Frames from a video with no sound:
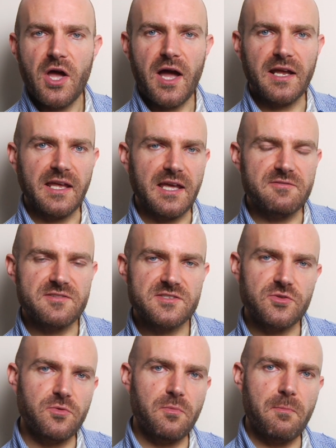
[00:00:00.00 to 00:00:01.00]
and give
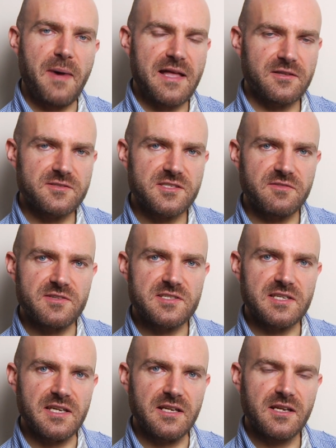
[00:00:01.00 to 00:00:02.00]
some balance to the
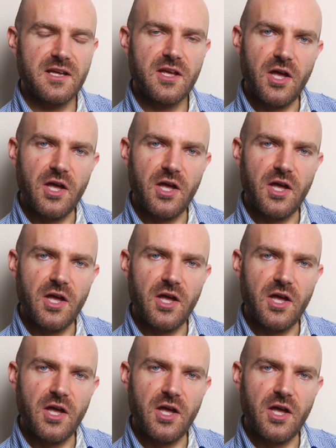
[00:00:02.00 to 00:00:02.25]
scene.